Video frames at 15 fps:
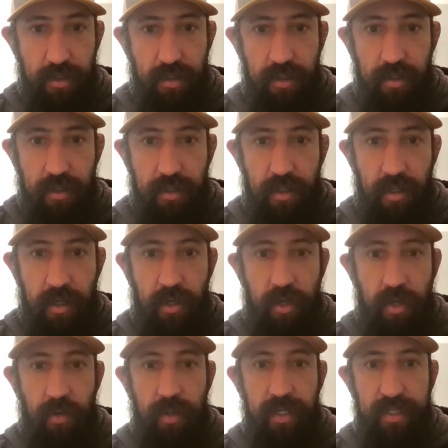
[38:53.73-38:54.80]
Wow, you
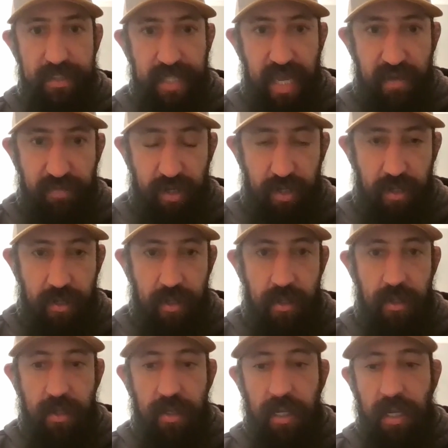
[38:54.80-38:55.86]
know, and he's heavy.
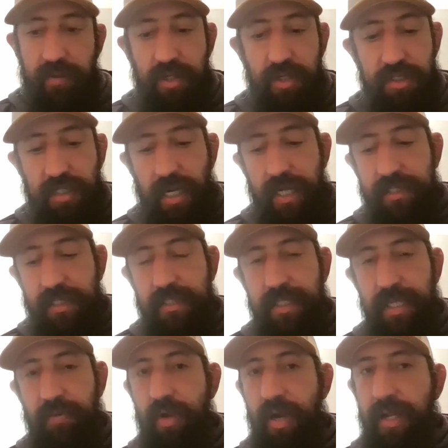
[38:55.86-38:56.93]
I, there's guys that
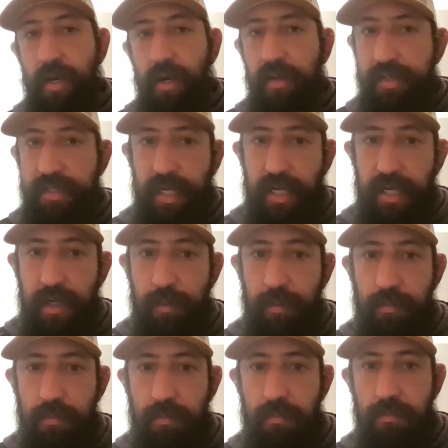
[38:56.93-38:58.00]
stay ready all the
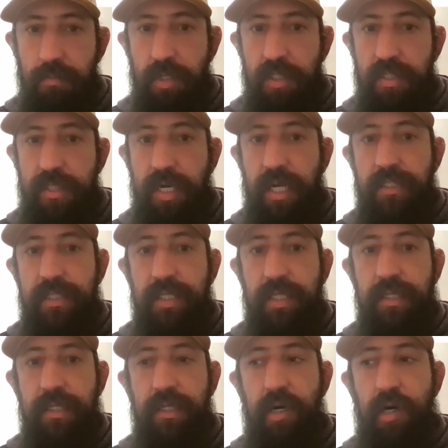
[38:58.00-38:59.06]
time. There's guys
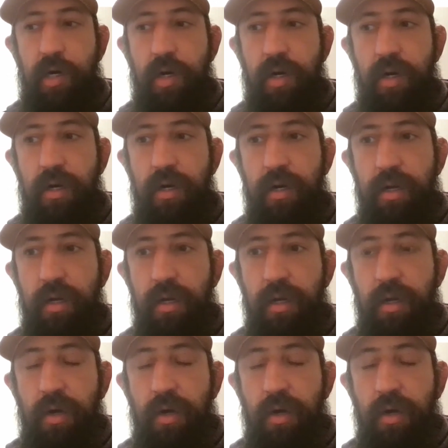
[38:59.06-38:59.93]
that are